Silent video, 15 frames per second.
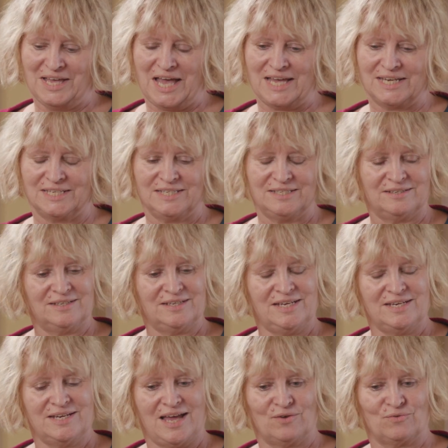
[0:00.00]
And
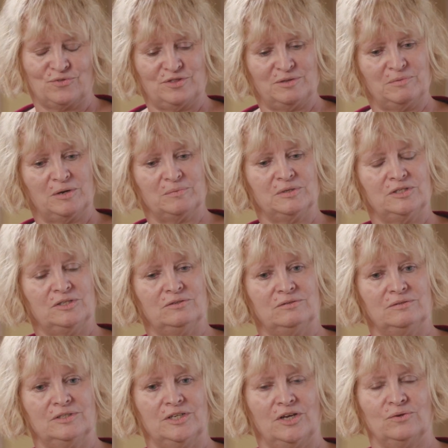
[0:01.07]
in health at the moment,
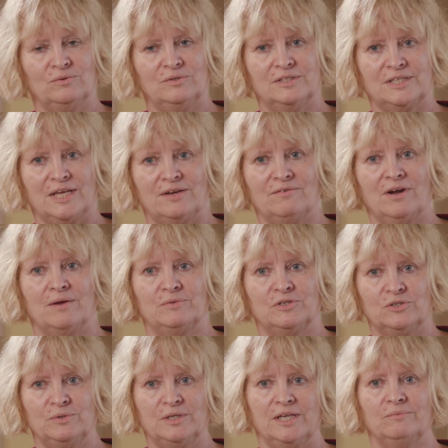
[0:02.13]
you say, right, we're
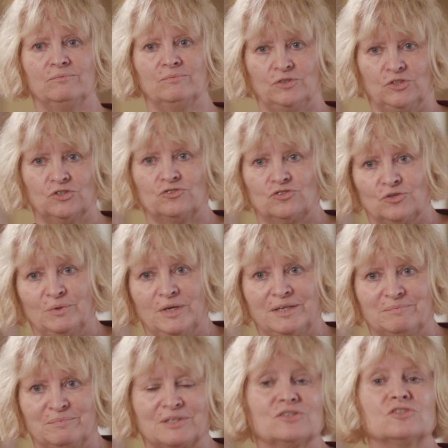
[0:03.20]
doing it, you just do
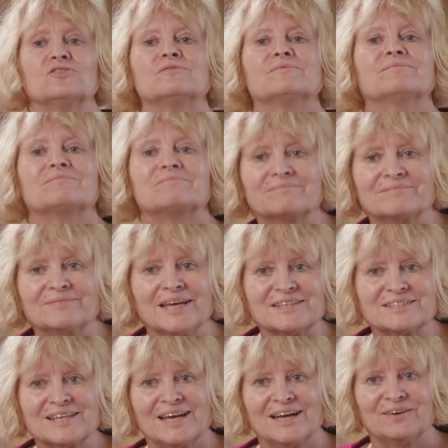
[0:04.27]
it because
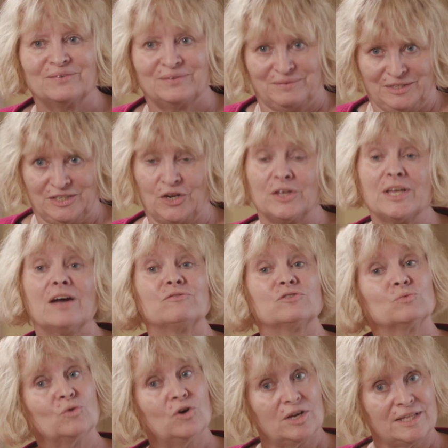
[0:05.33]
that's how you have
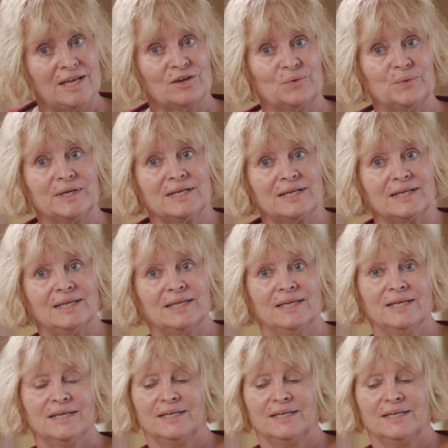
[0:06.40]
to work that quickly.